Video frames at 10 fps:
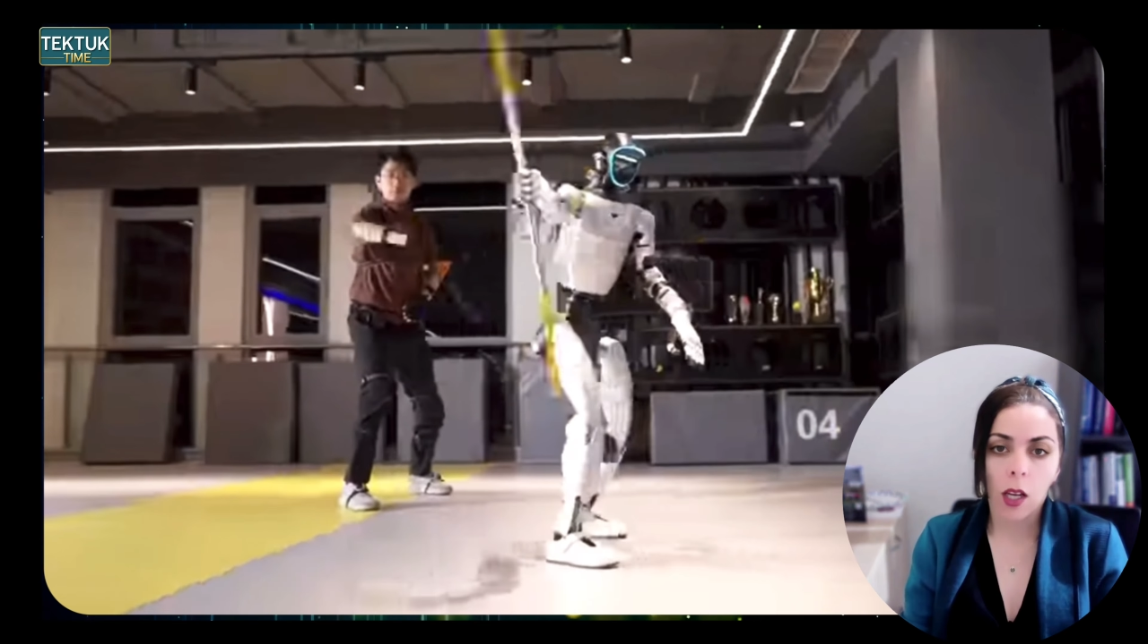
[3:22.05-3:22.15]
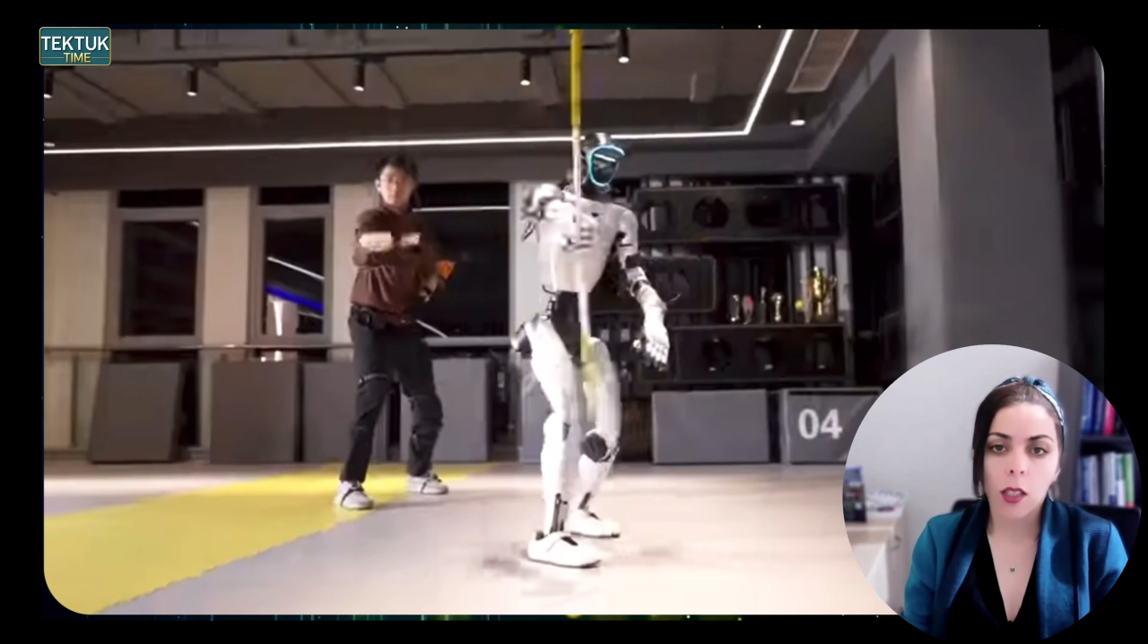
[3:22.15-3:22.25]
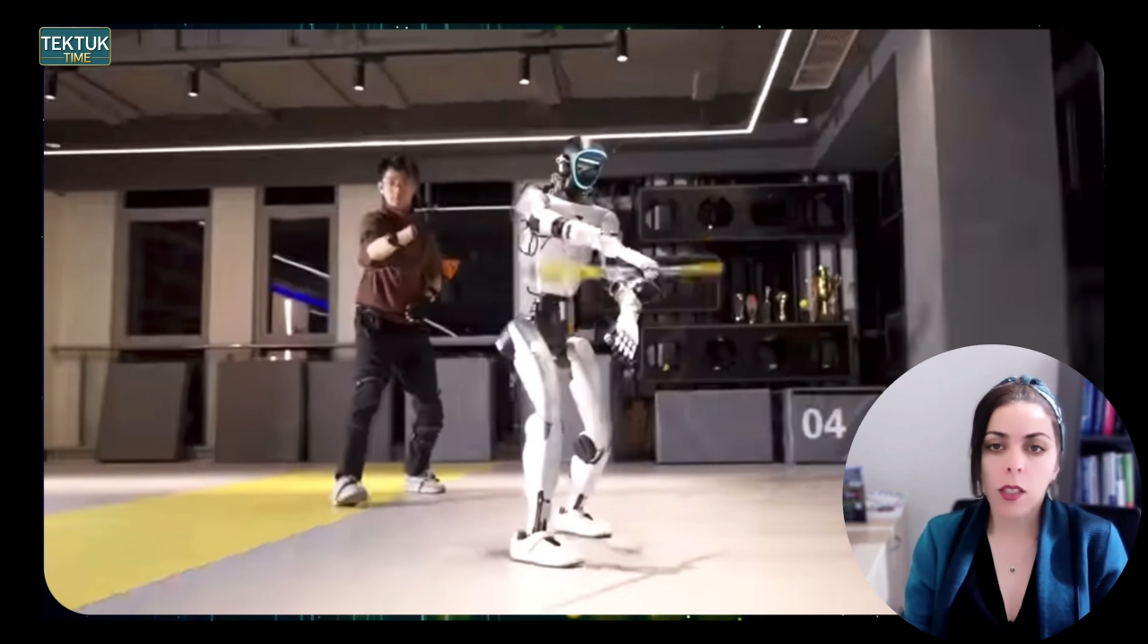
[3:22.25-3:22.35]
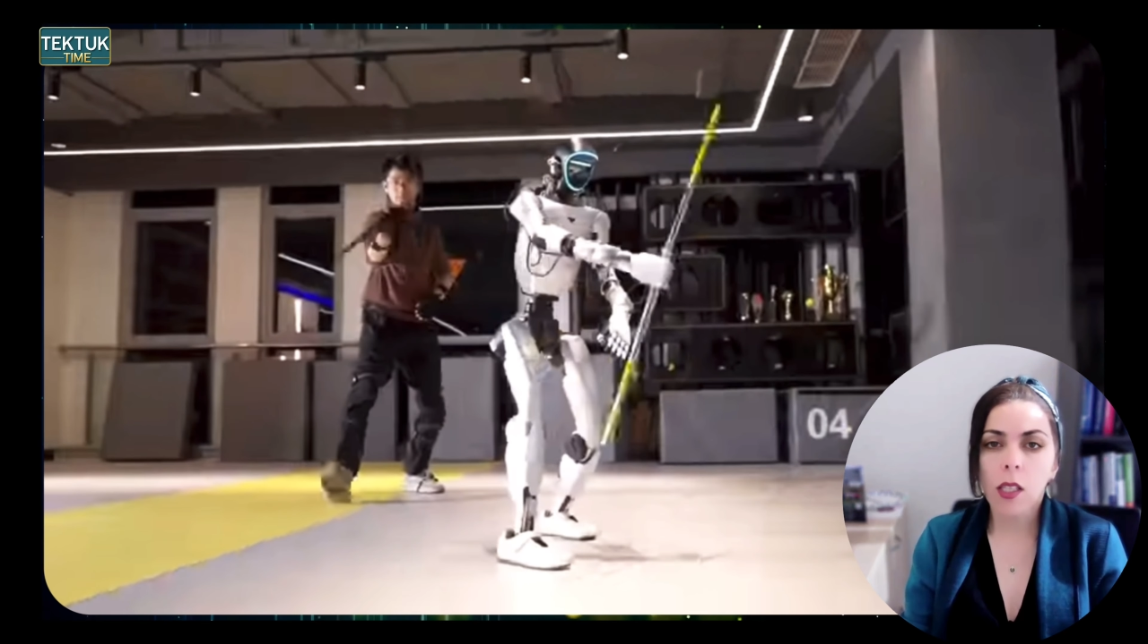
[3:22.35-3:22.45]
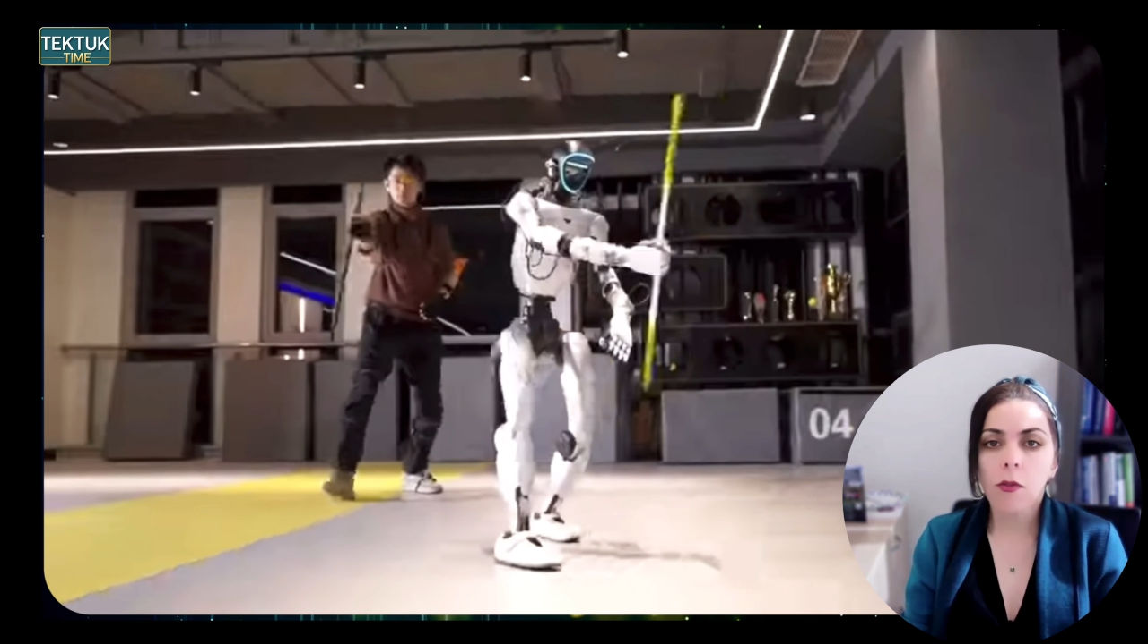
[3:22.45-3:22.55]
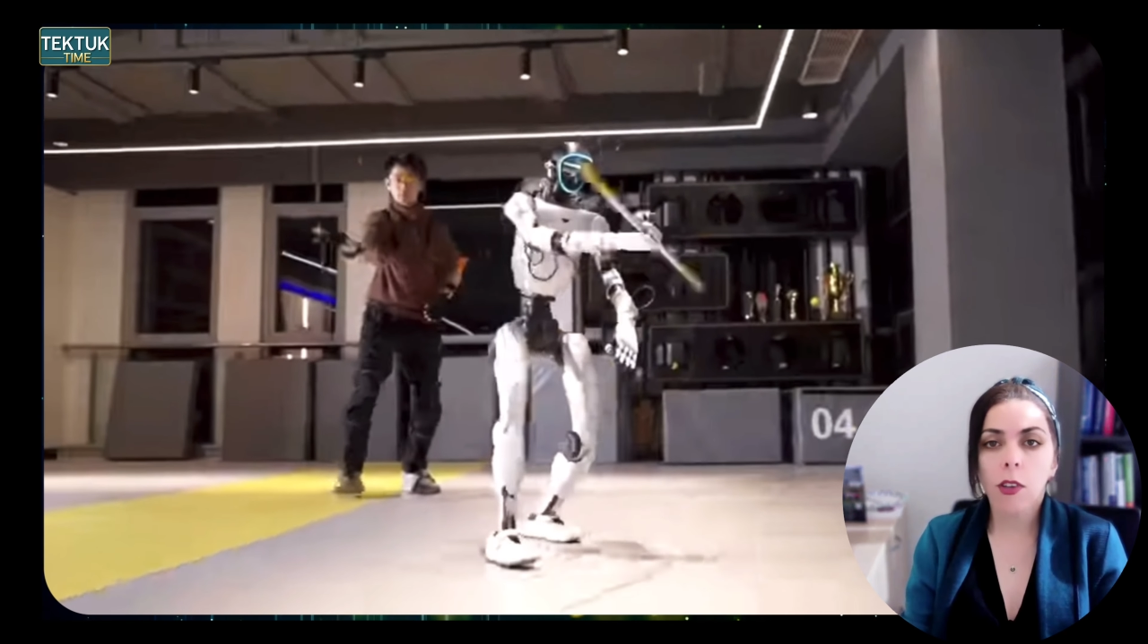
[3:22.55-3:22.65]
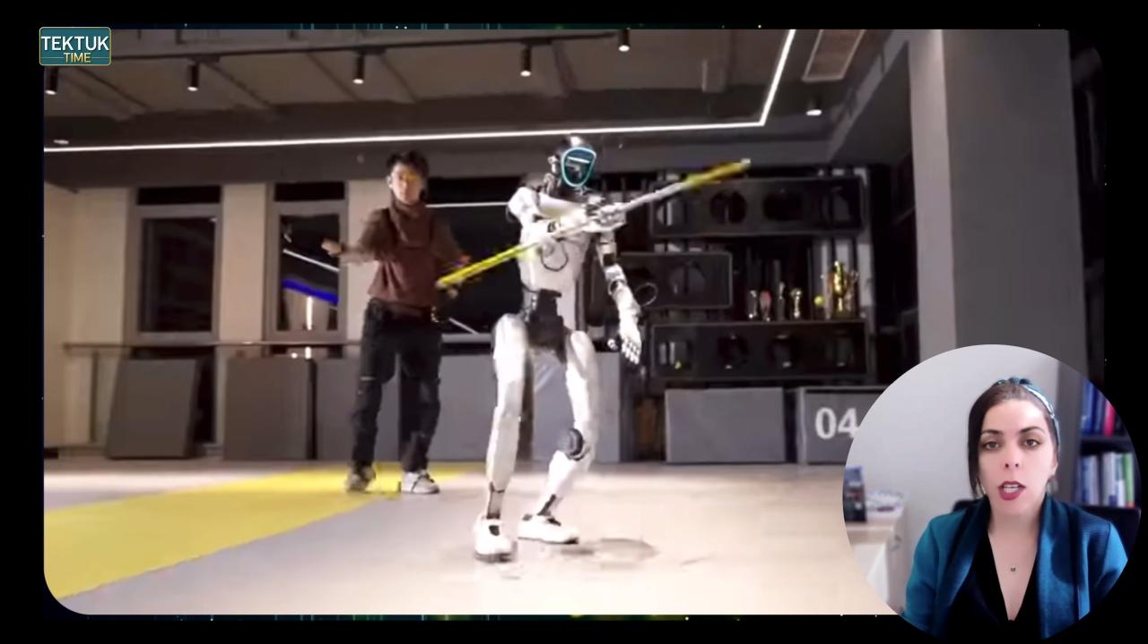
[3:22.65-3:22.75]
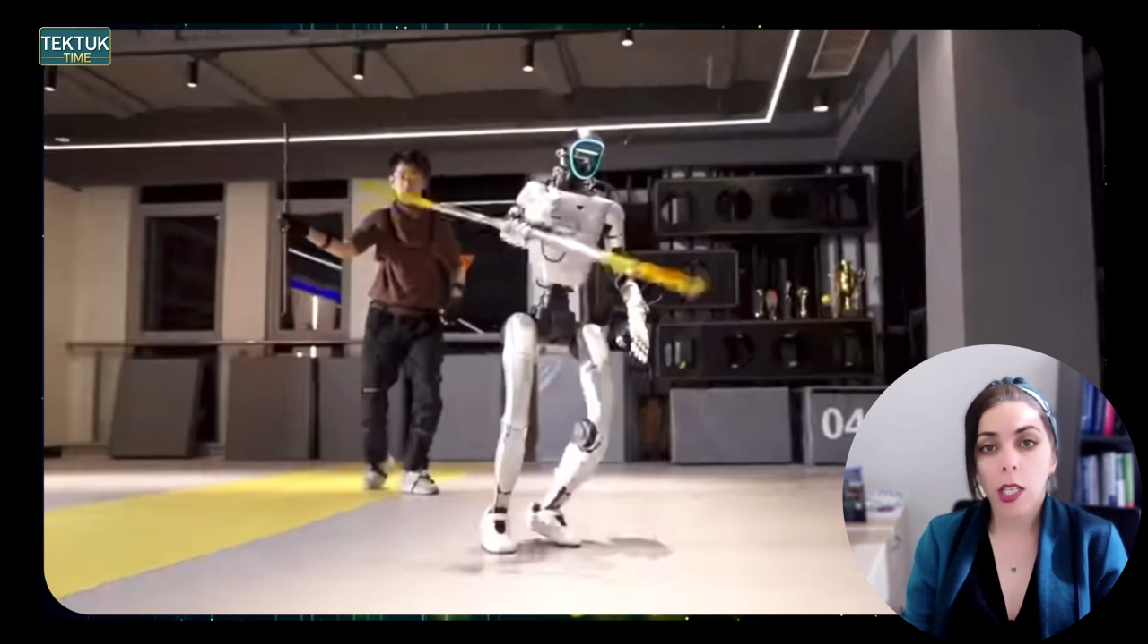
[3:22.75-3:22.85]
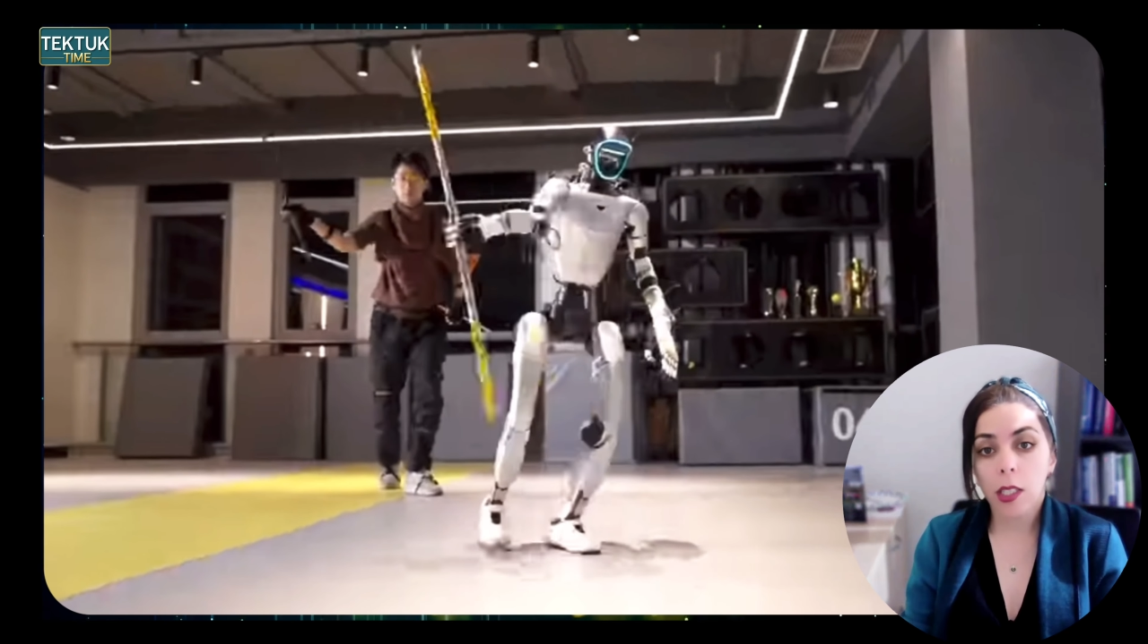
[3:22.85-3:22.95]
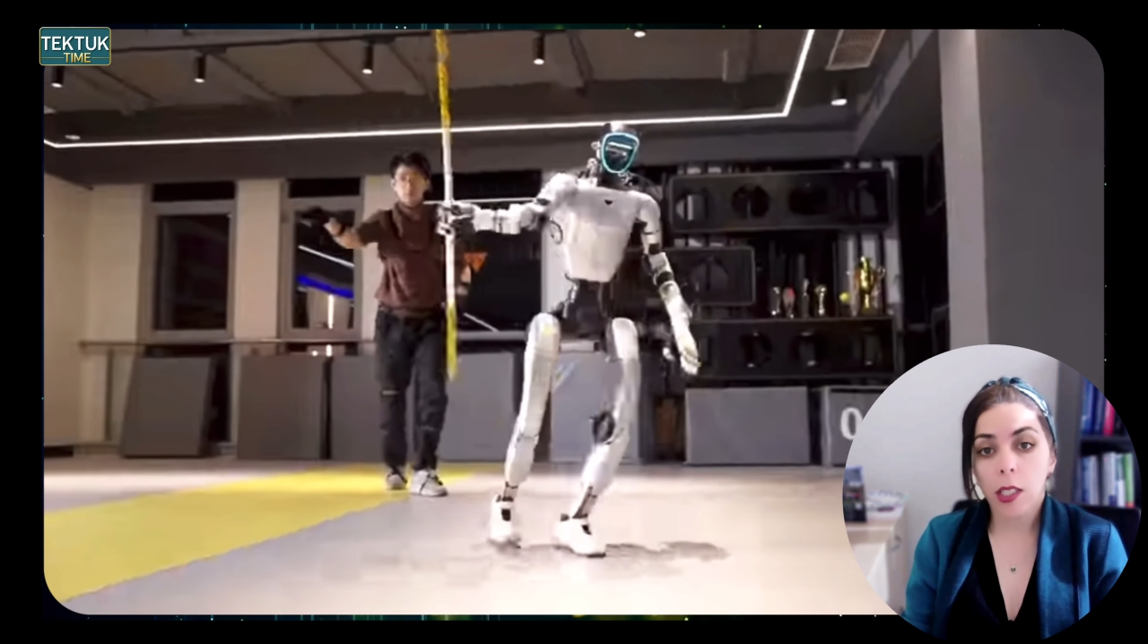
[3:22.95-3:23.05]
This is where
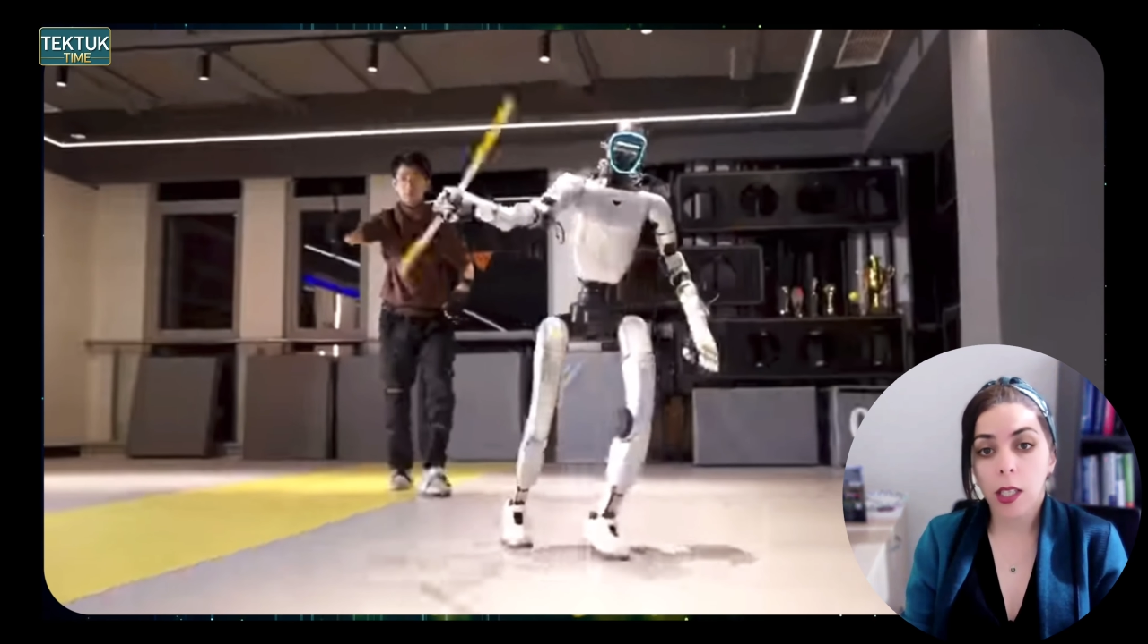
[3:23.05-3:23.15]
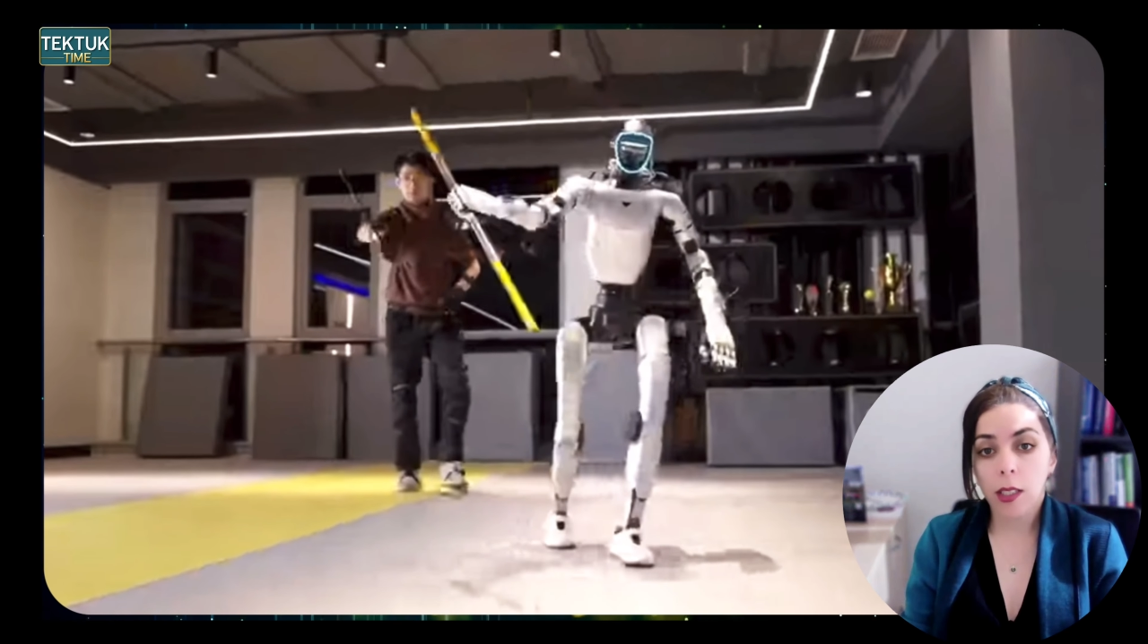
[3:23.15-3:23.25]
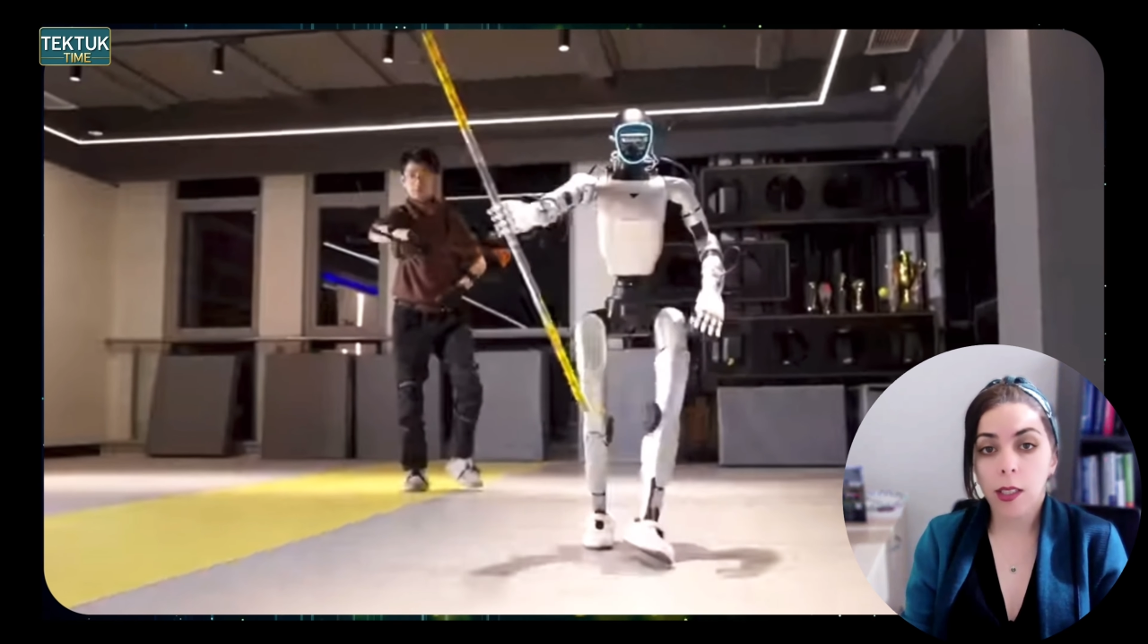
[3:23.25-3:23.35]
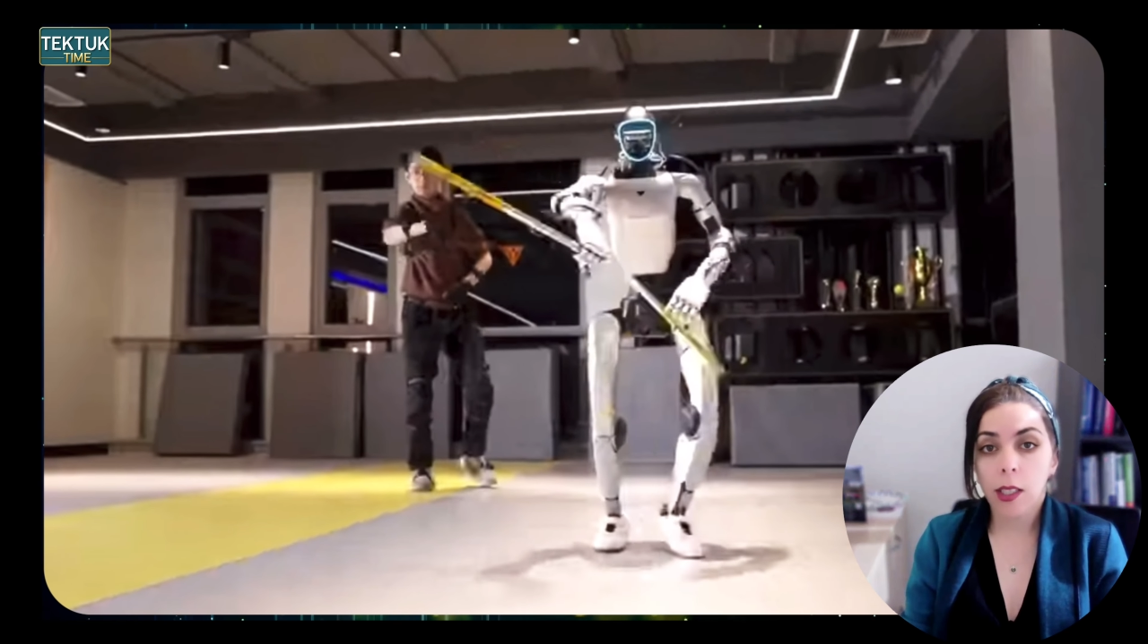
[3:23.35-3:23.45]
it gets